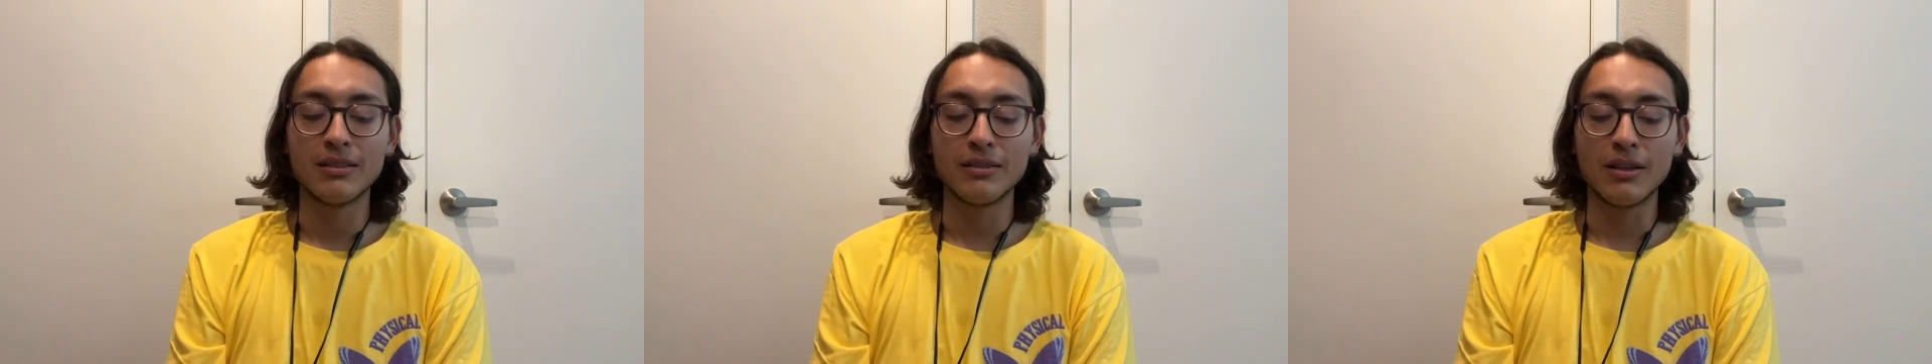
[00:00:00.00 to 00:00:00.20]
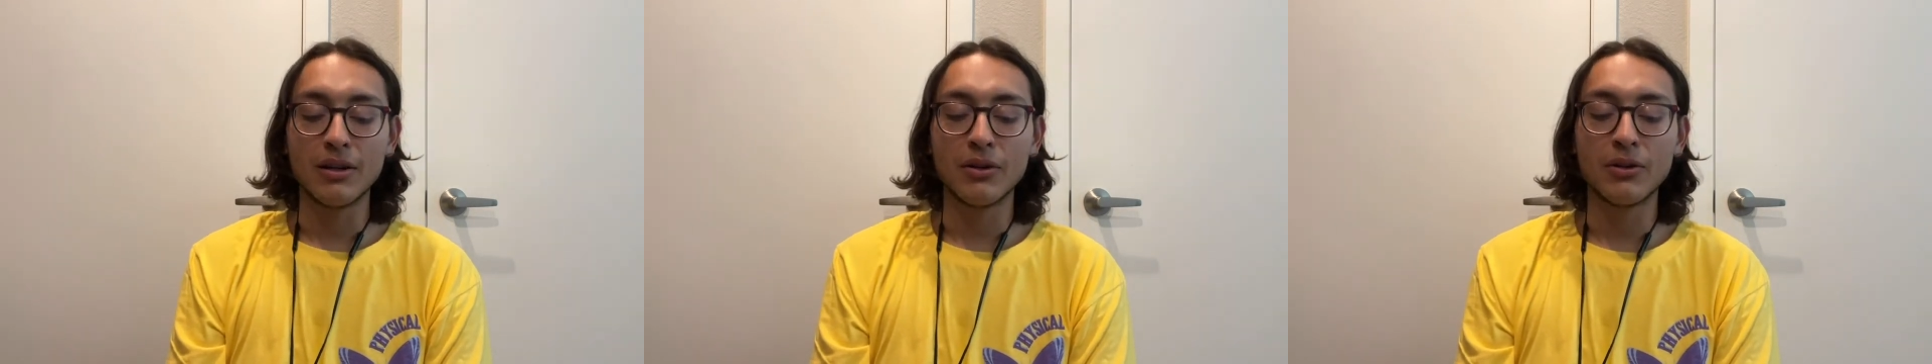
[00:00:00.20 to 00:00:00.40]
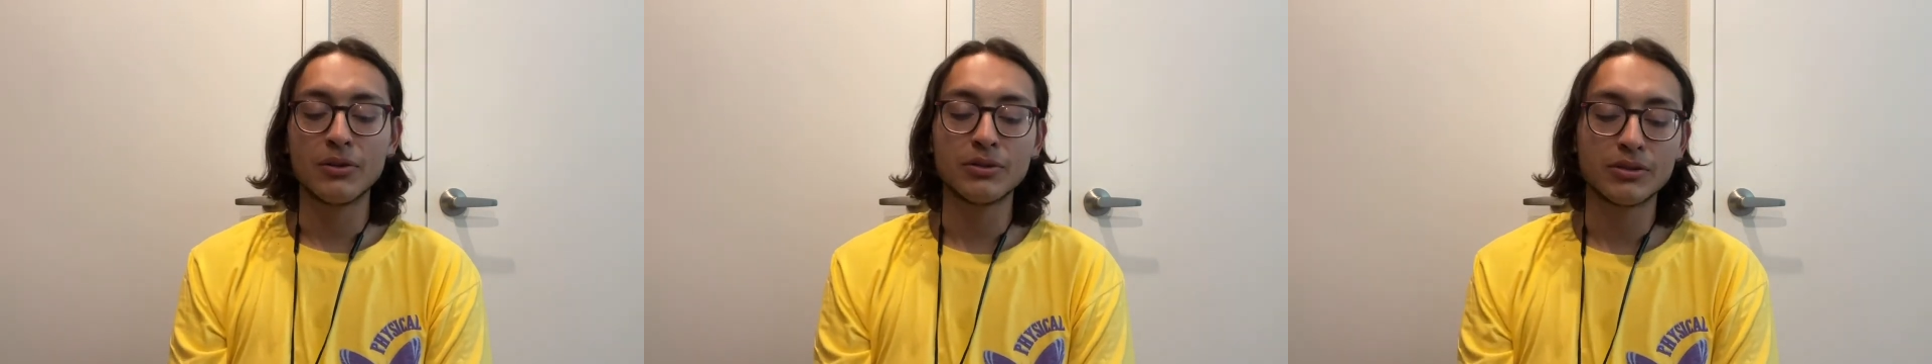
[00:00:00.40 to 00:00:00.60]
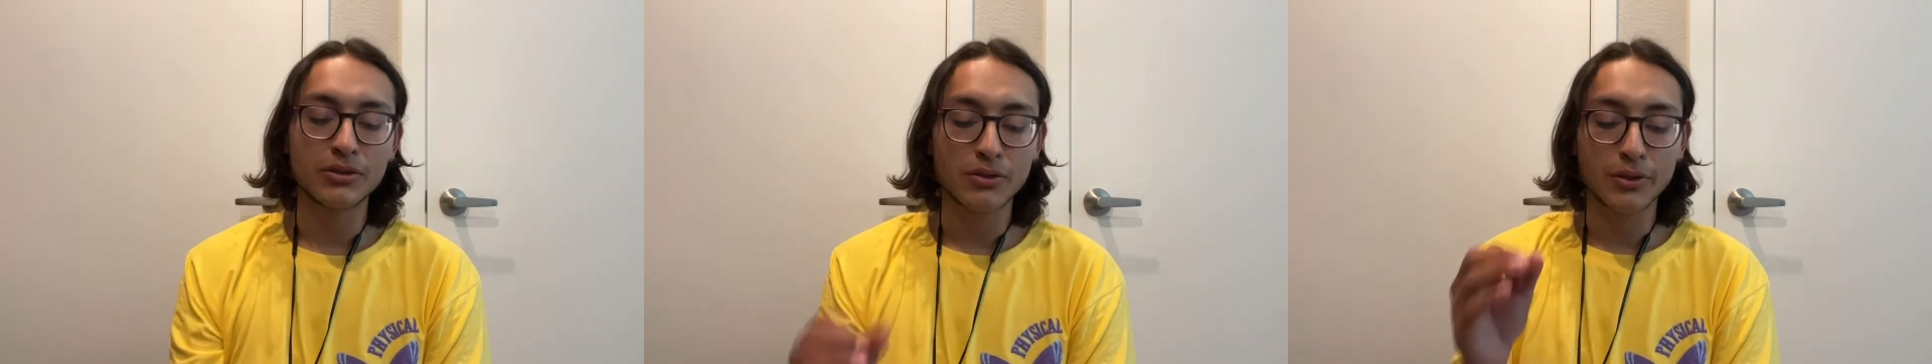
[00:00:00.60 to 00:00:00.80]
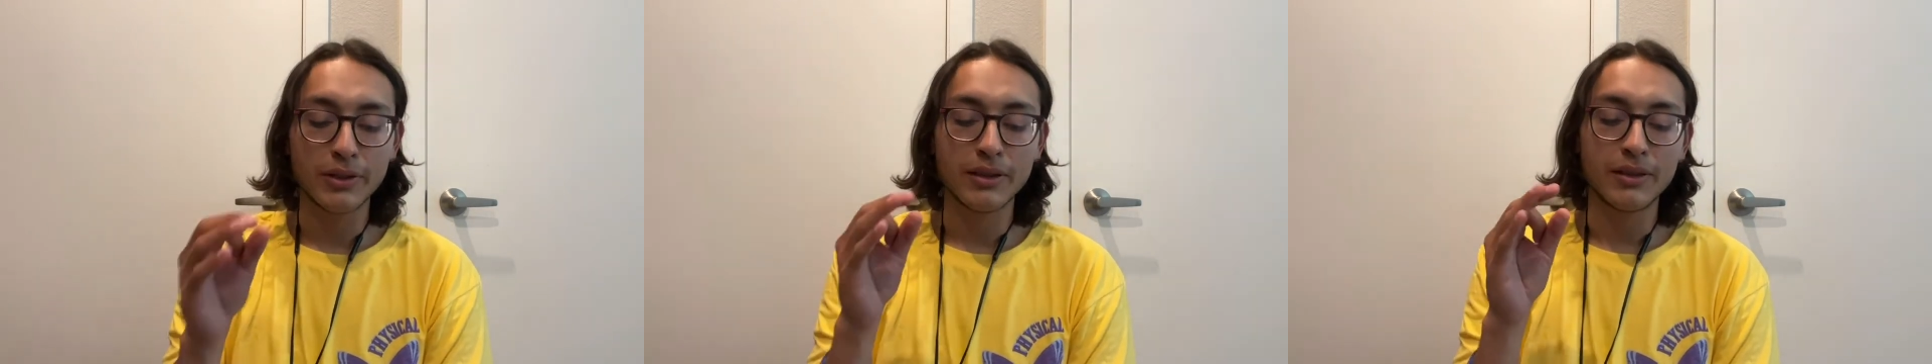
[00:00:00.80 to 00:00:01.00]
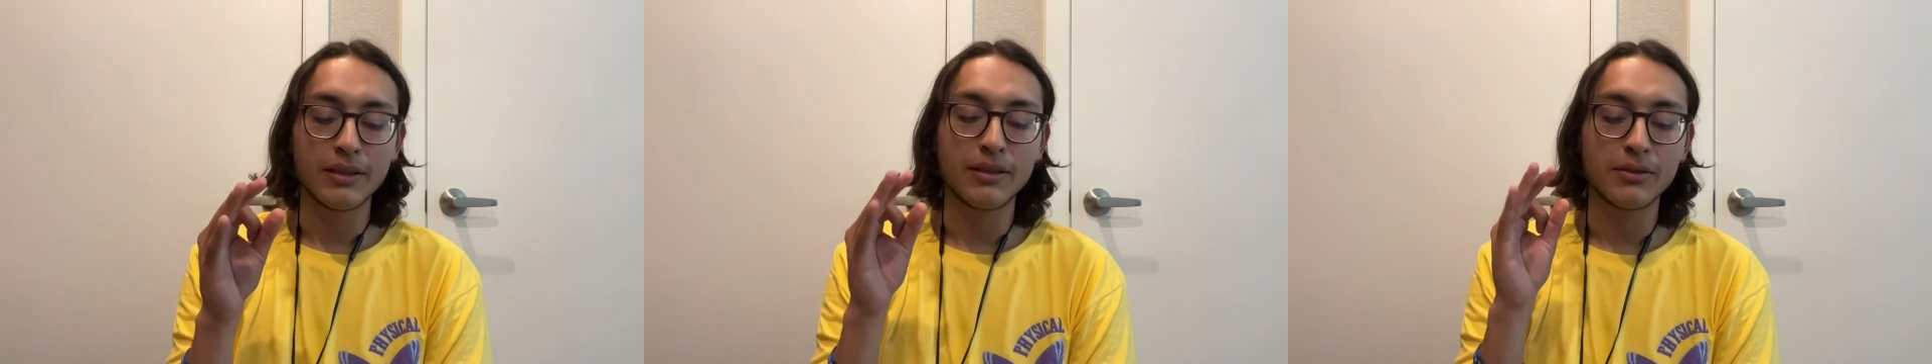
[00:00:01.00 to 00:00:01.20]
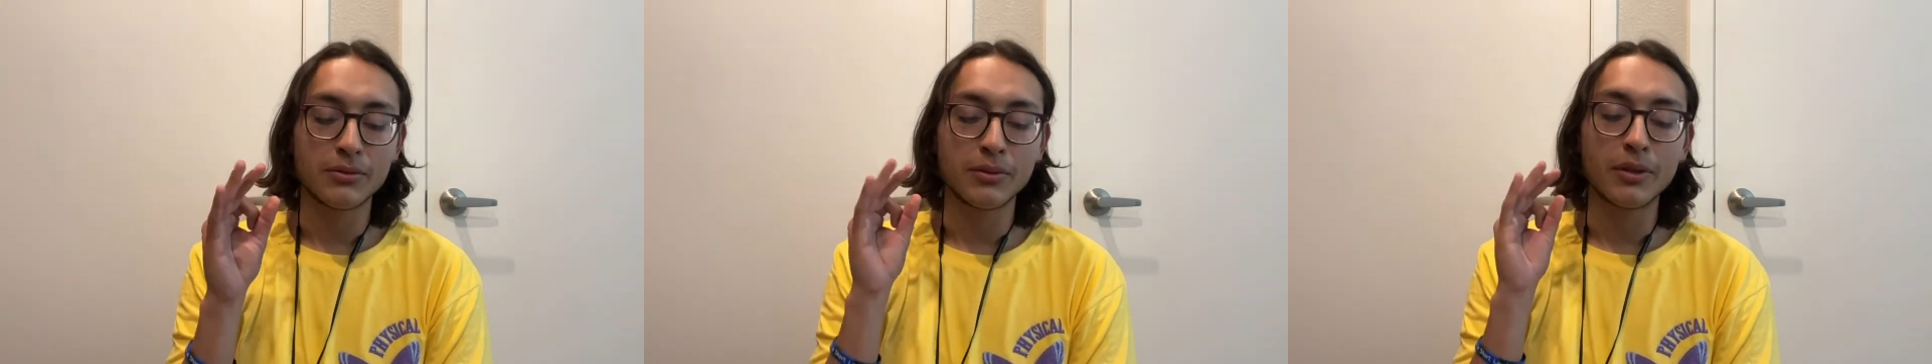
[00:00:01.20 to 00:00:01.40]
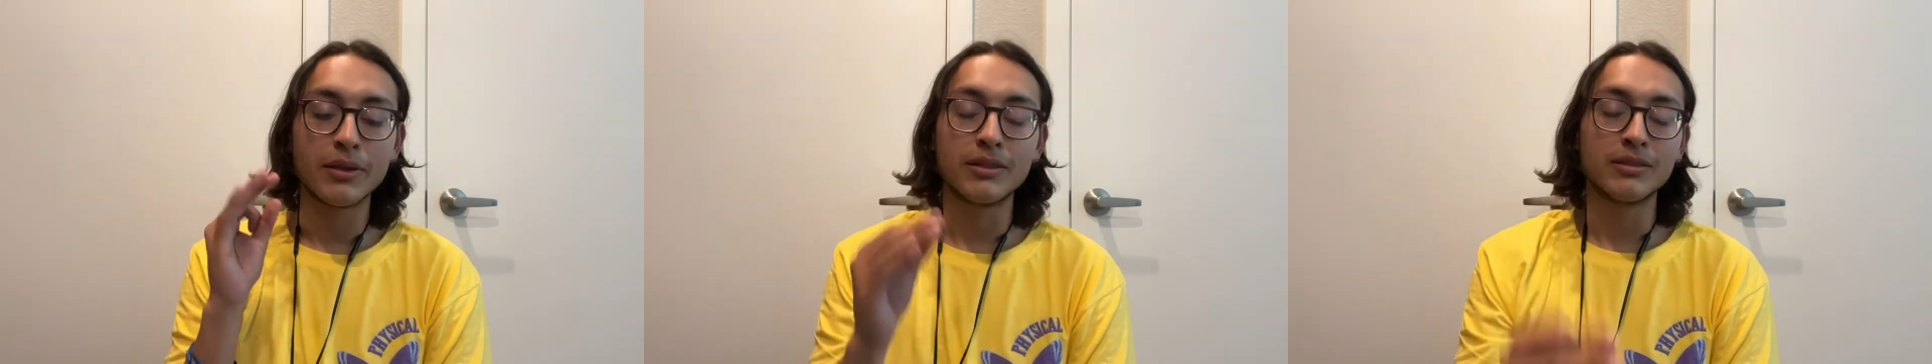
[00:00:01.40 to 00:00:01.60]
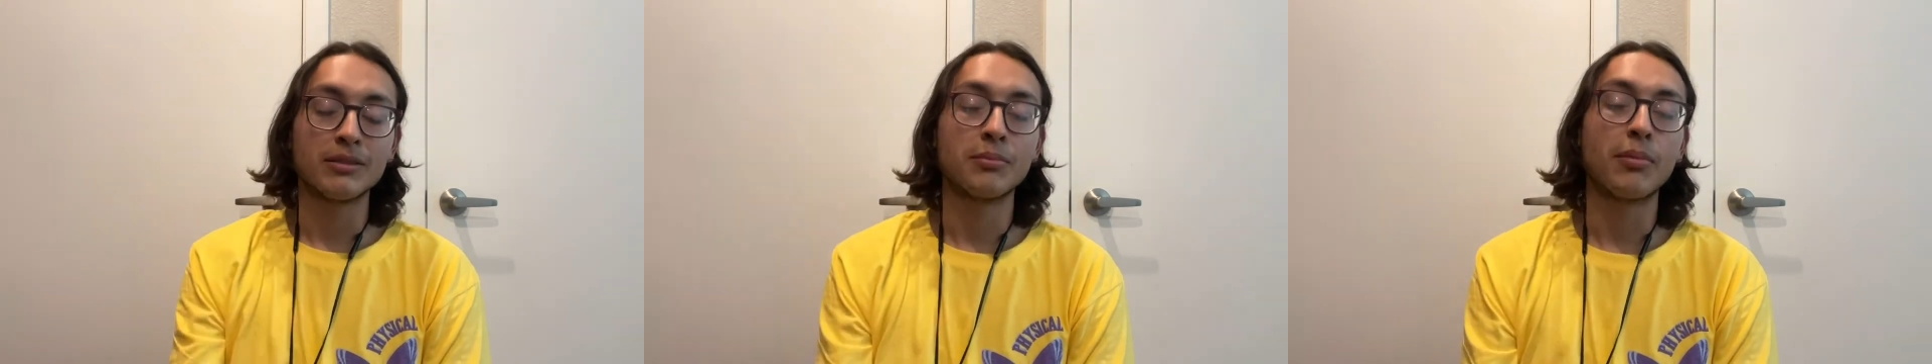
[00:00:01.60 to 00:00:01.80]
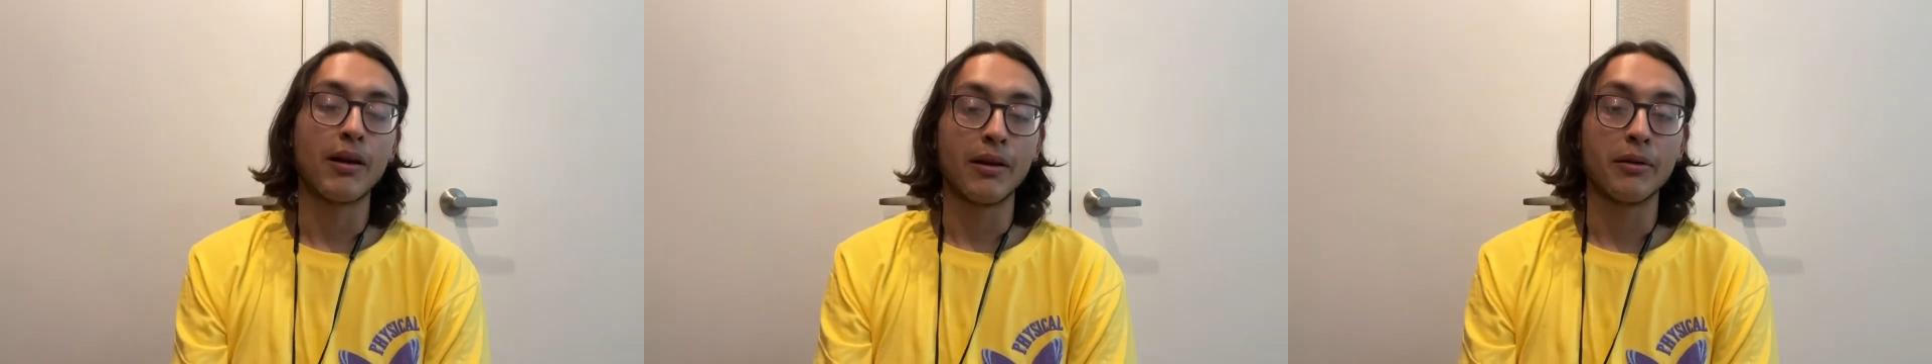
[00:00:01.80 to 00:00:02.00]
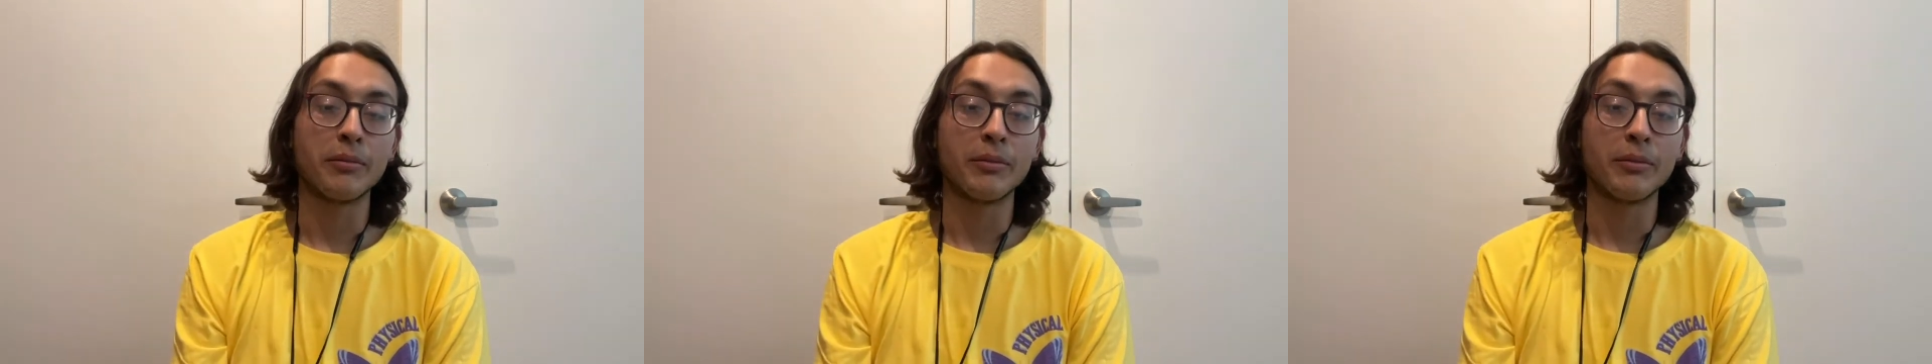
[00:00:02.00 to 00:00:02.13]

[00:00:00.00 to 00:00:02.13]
Those three things really inspire